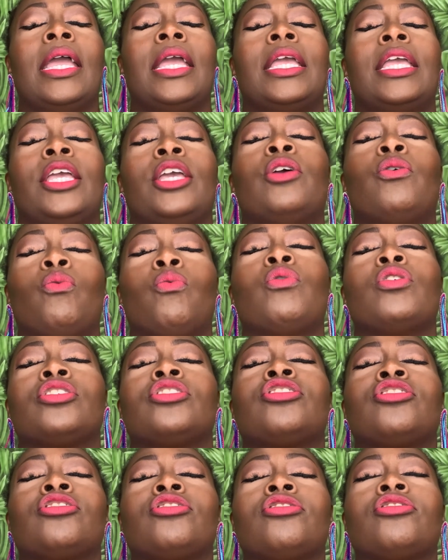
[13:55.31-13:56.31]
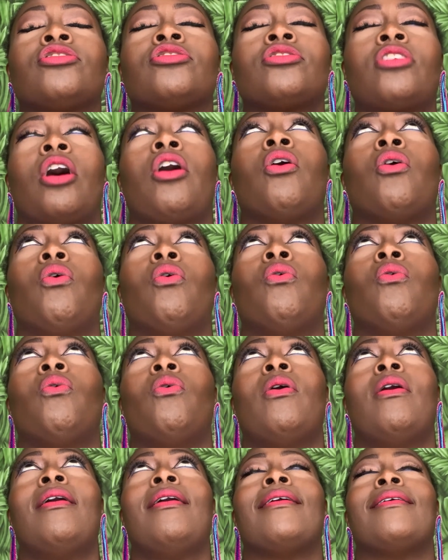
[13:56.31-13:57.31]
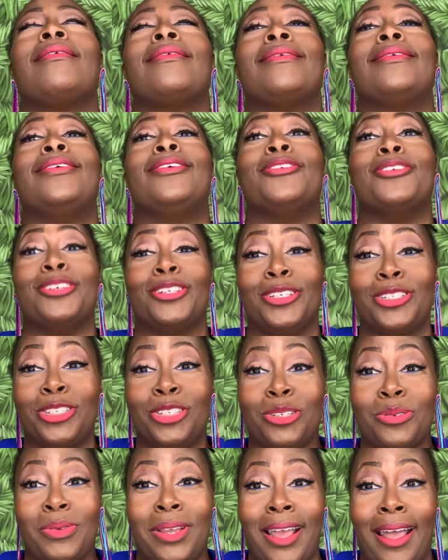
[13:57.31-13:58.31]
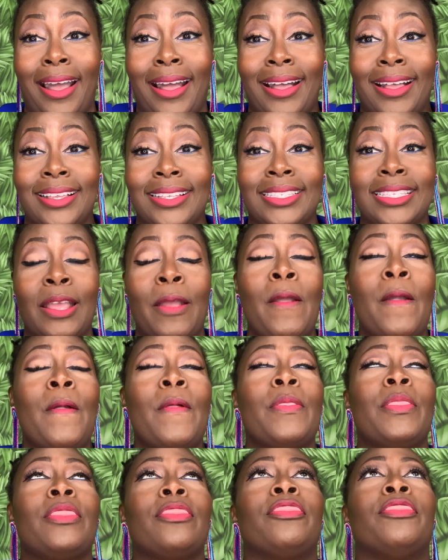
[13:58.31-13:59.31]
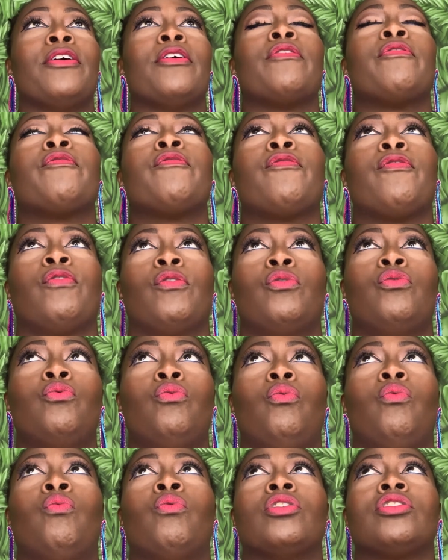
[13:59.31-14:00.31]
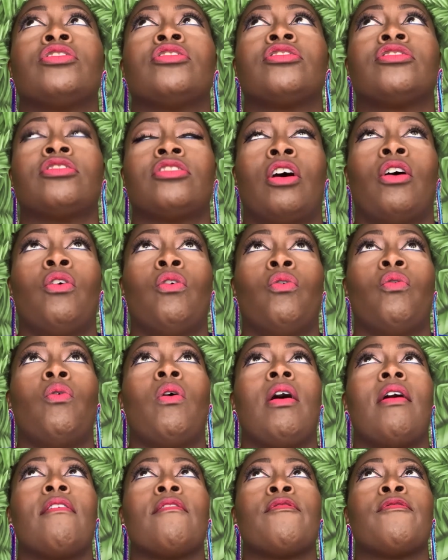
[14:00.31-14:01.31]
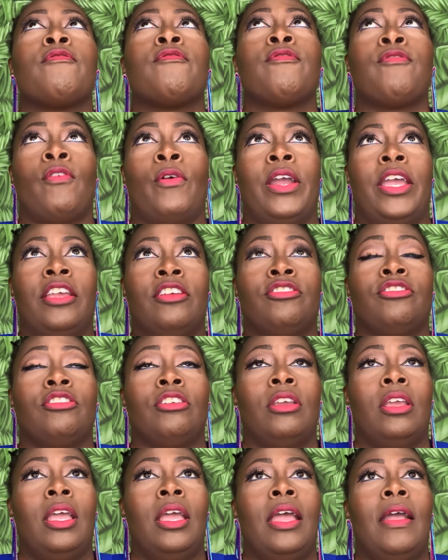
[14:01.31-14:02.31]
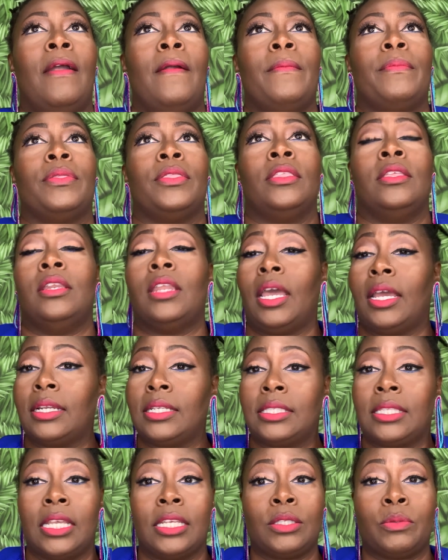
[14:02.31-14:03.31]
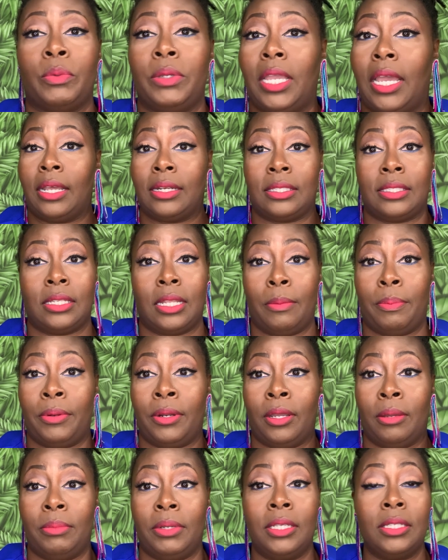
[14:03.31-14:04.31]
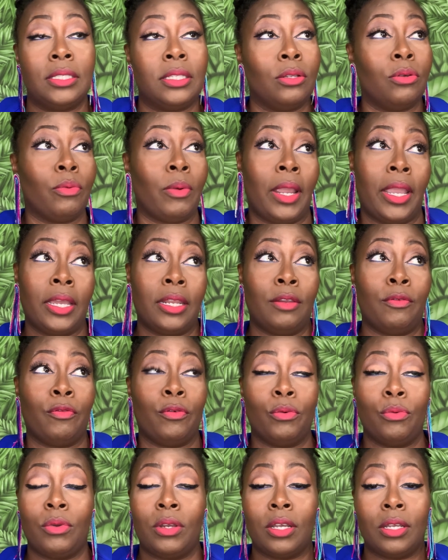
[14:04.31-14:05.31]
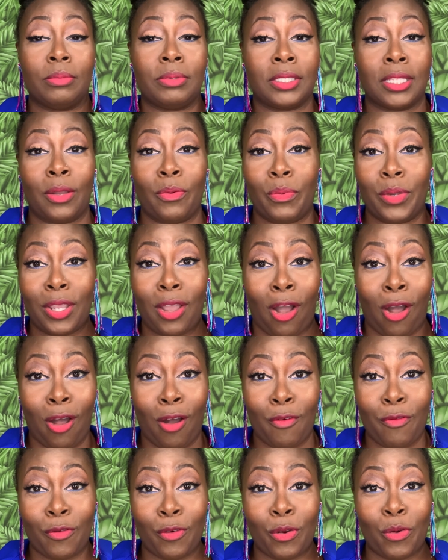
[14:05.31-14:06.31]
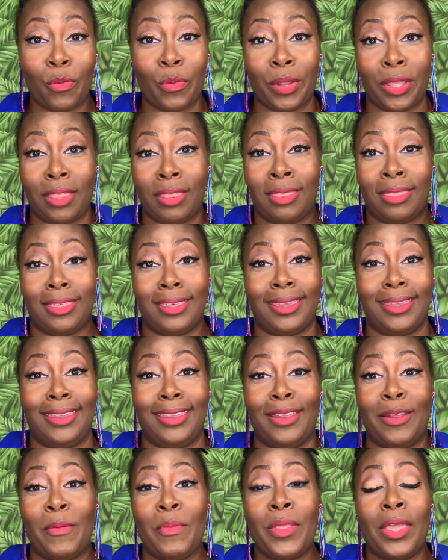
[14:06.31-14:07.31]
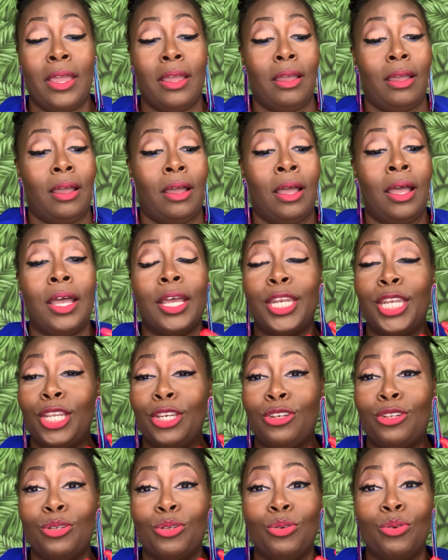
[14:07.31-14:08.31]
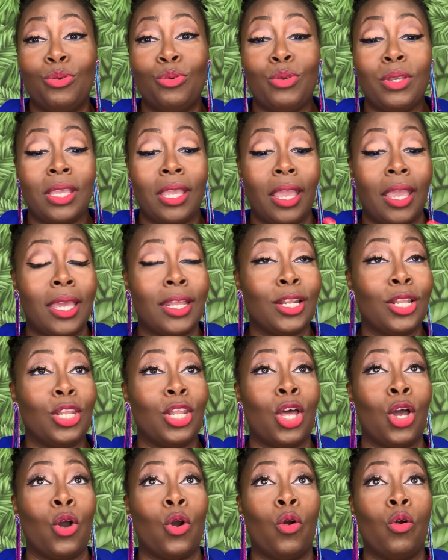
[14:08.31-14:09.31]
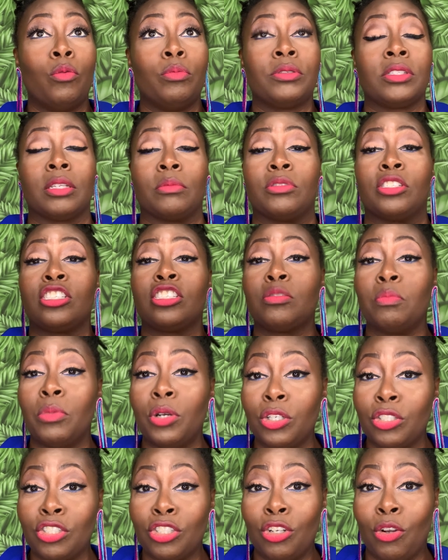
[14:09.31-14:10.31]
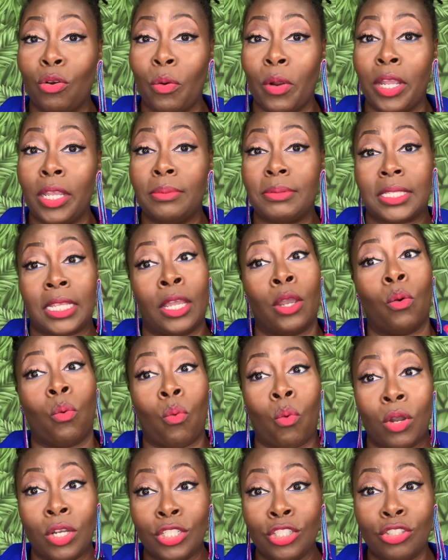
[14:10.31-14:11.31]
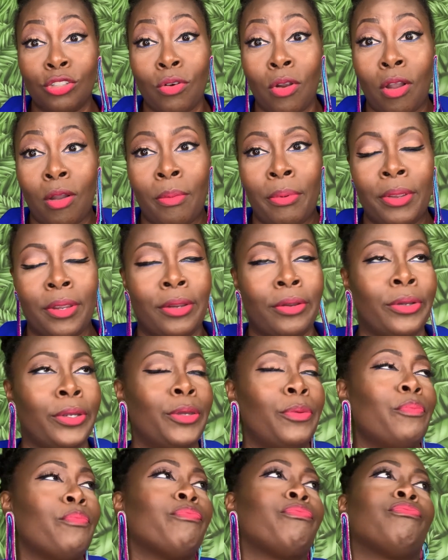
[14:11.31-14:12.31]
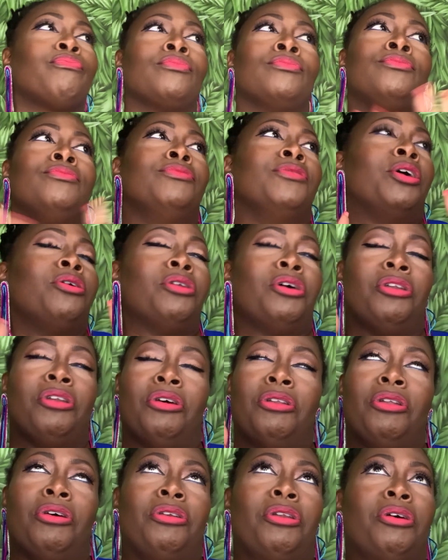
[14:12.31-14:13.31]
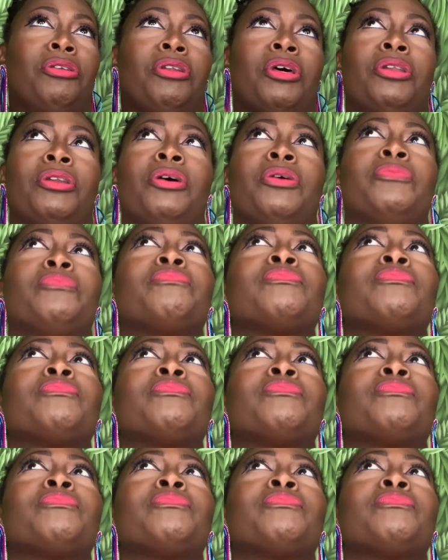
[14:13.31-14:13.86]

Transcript: It was so good, you guys. The fruit was so fresh. The United States, we to step it up. These little raggedy fruit cups that we offer with the honeydew, cantaloupe, some smushed grapes, and one strawberry. No, no, no, no, no, no, no.